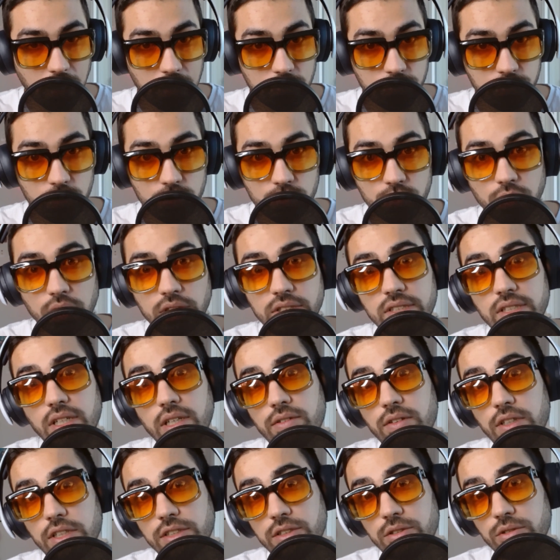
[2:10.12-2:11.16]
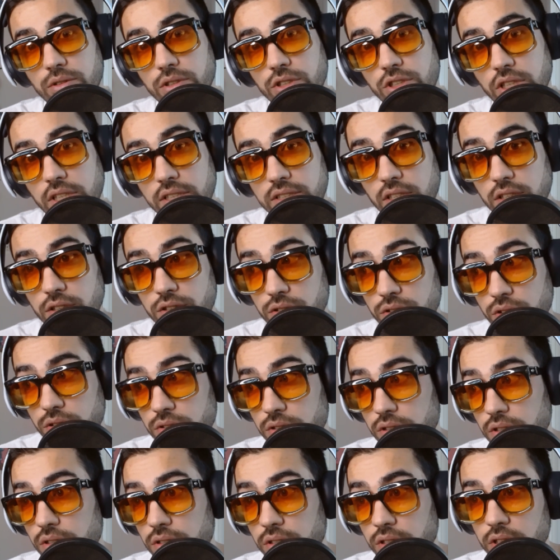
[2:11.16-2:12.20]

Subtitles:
I have to do a server switch as I showed